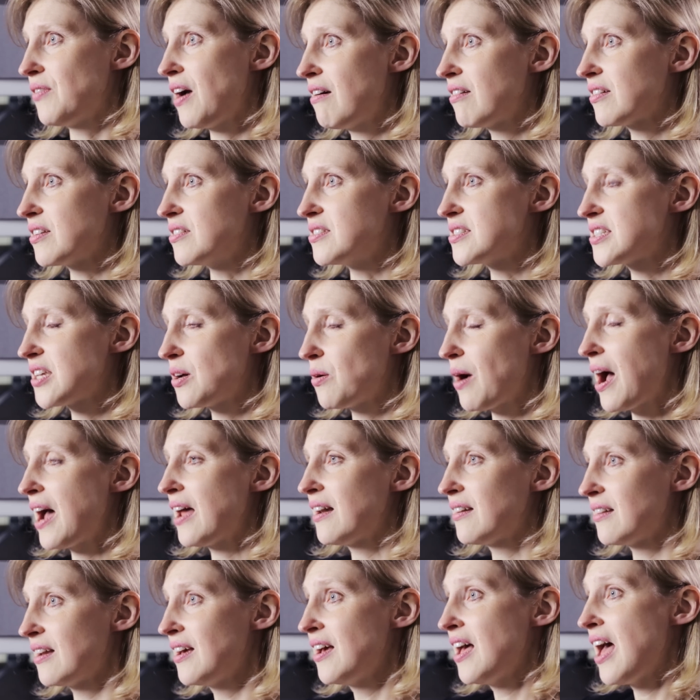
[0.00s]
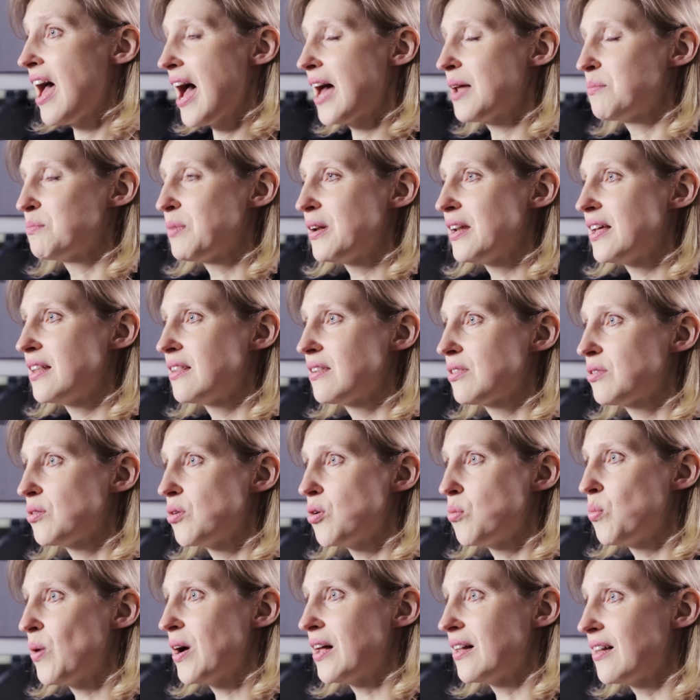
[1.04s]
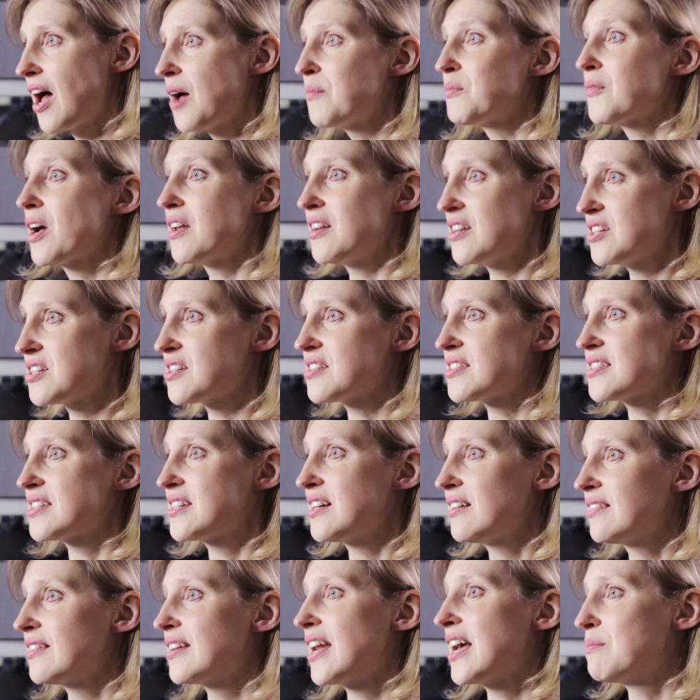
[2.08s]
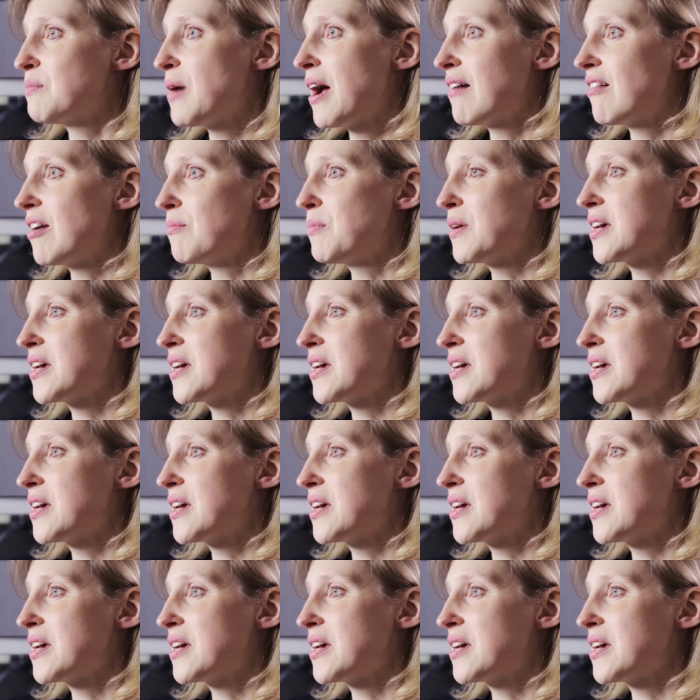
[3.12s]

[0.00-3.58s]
of Aragon. So Anne, Anne Boleyn thought, well, I'm going to just steal the name Mary